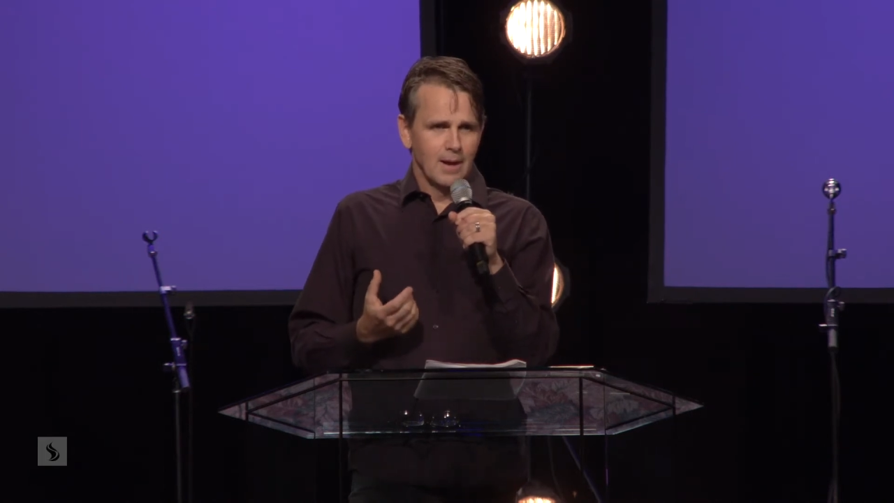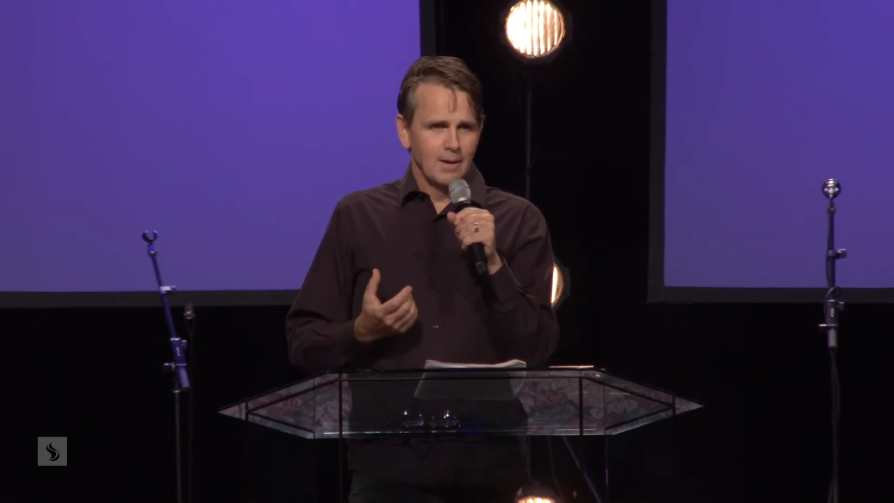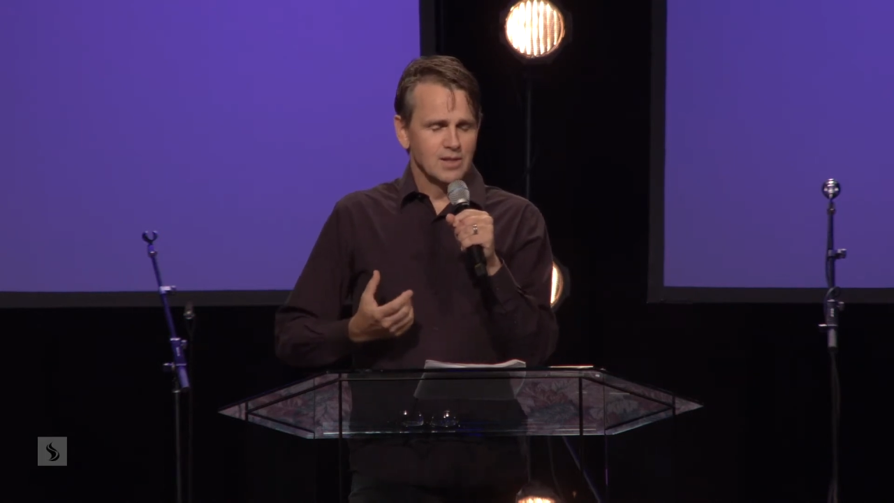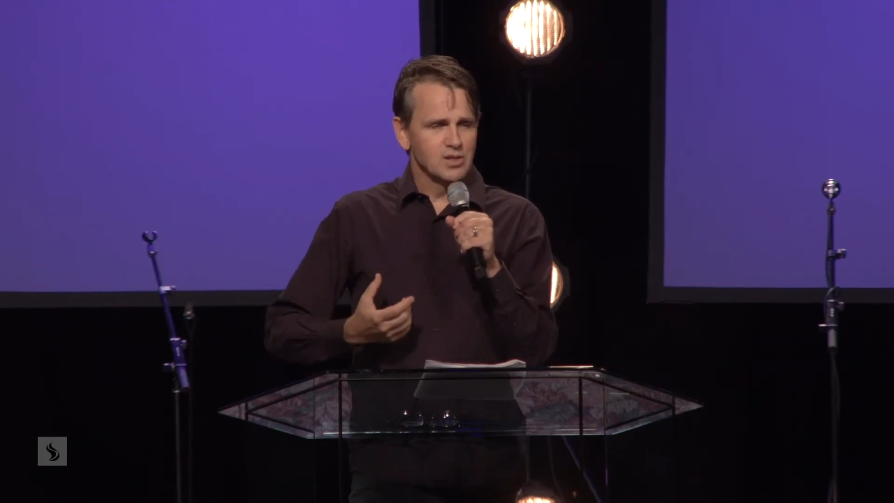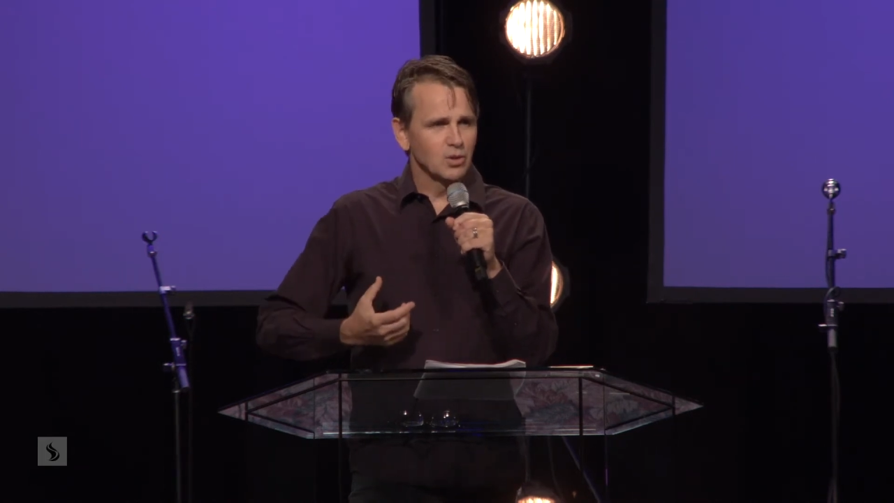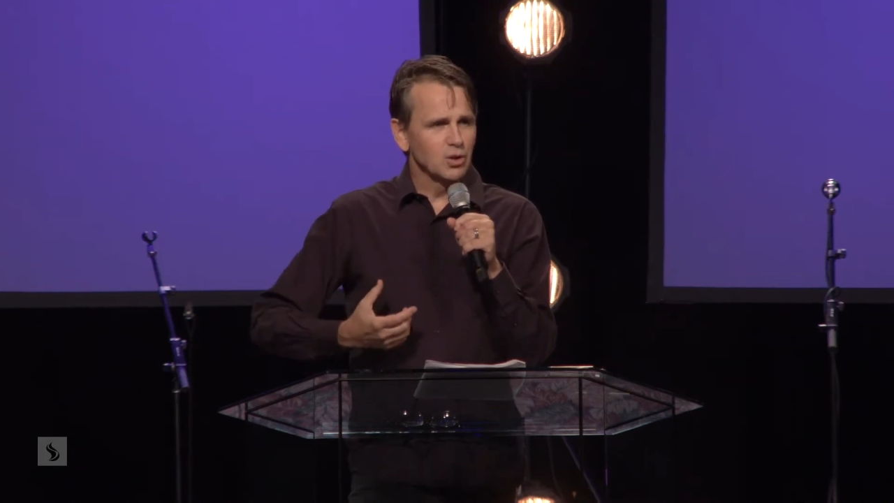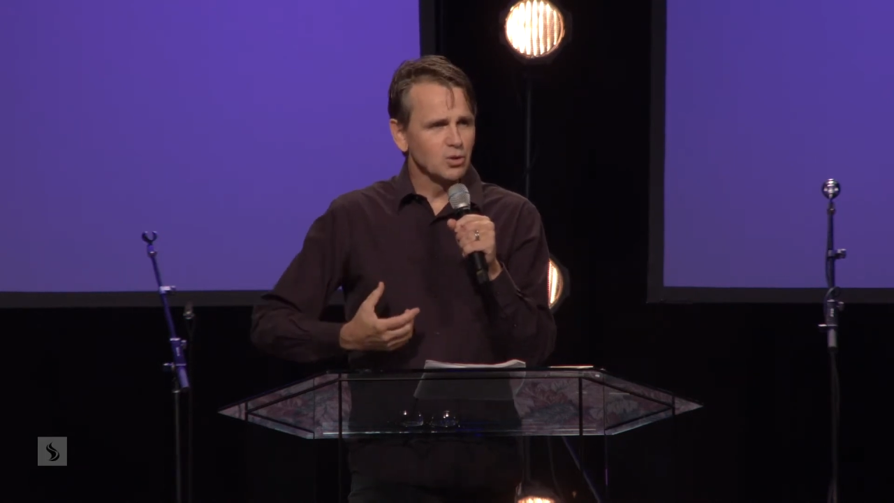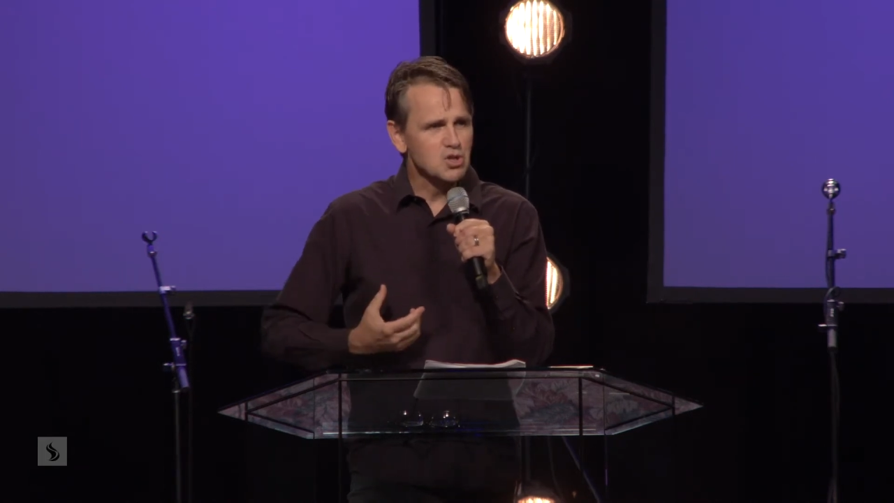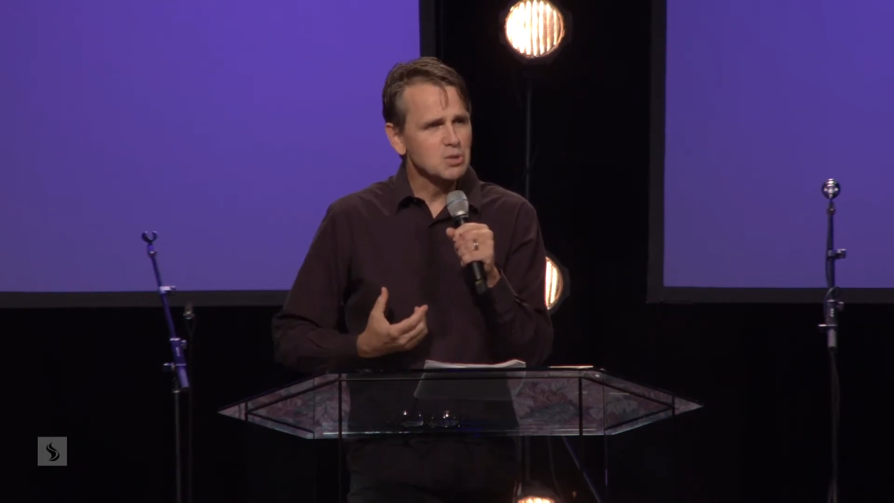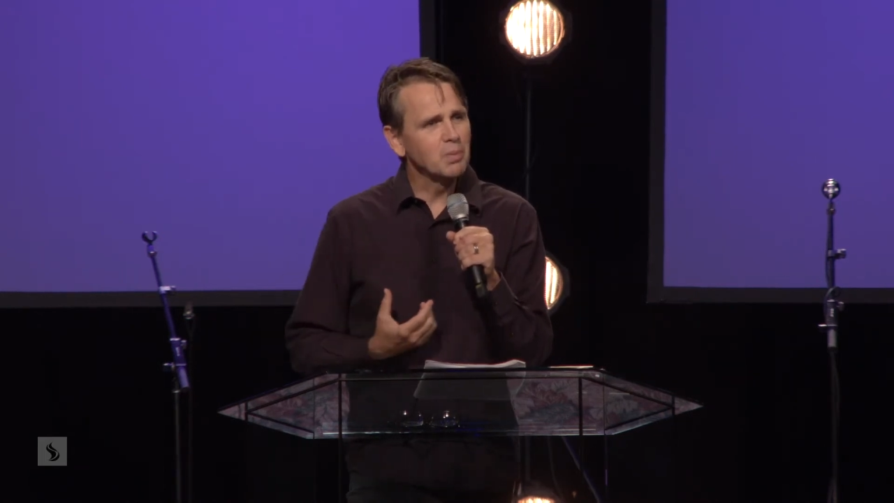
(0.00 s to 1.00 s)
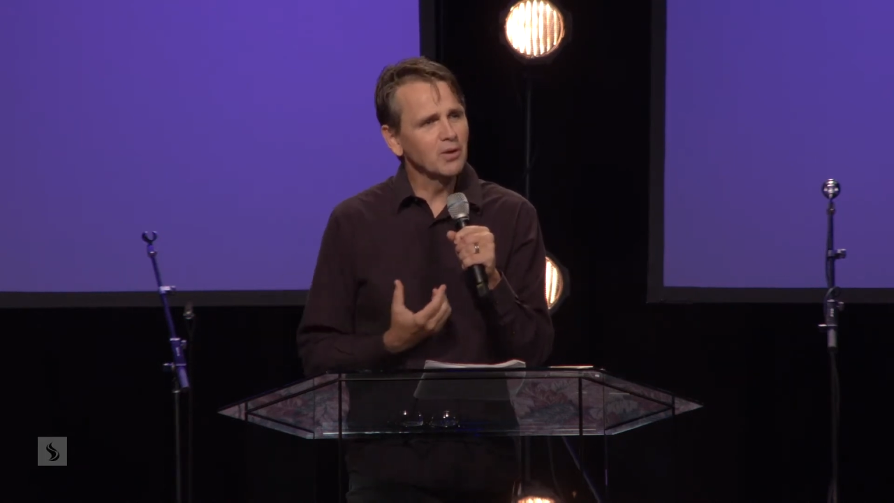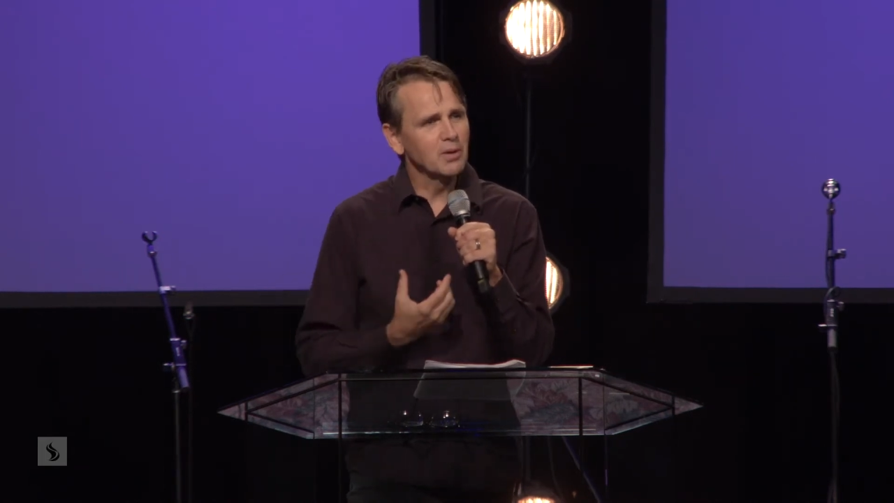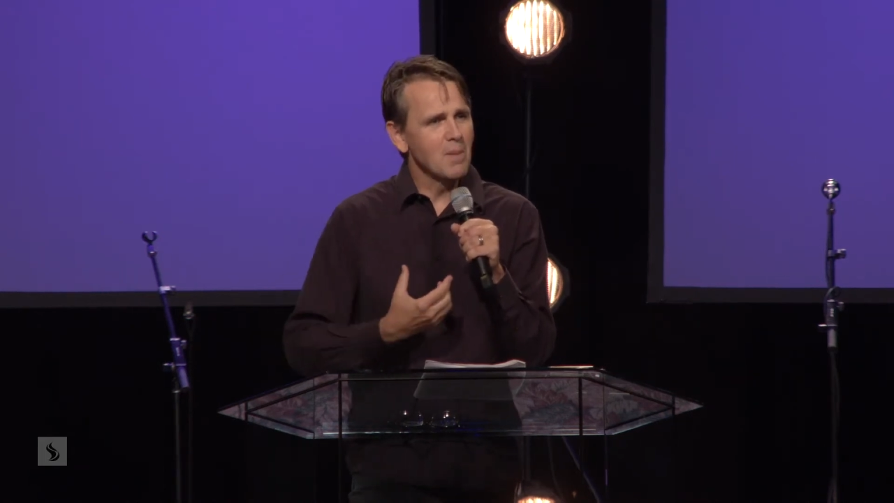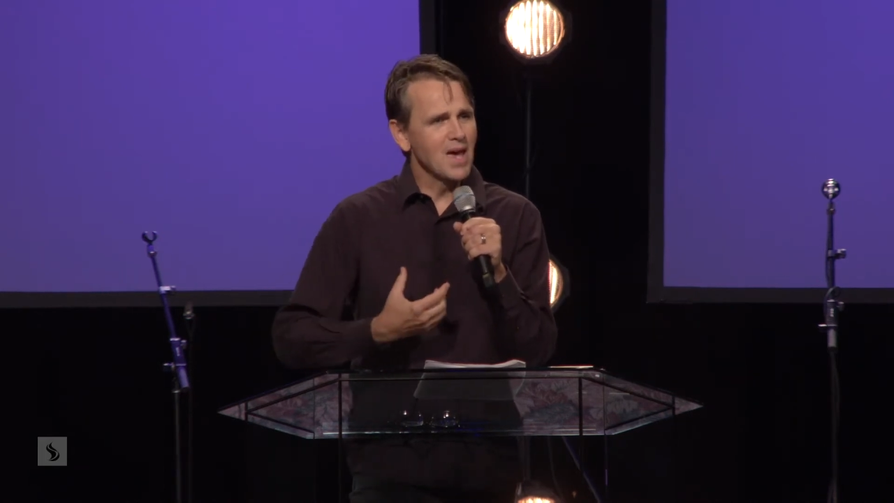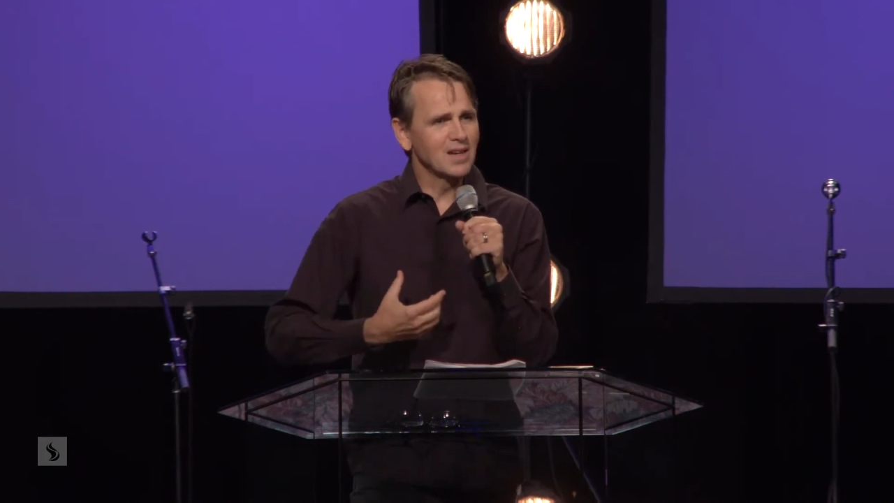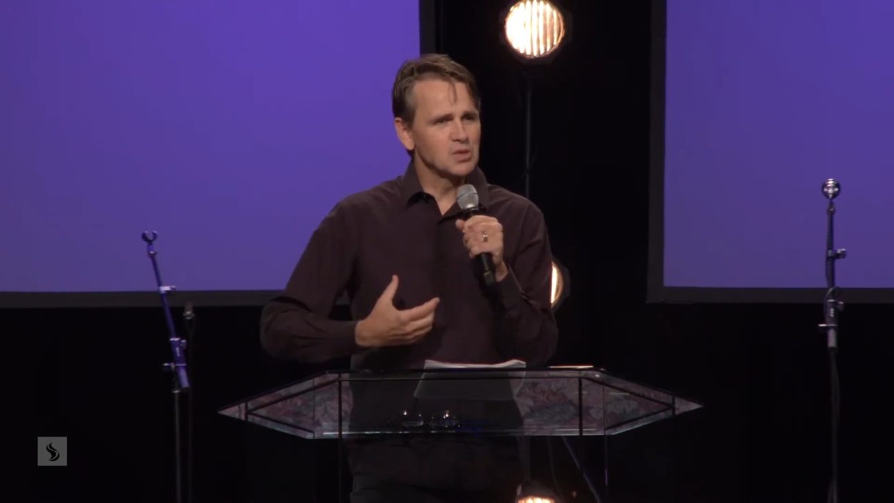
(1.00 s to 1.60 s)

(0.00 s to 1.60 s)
And so your spirit man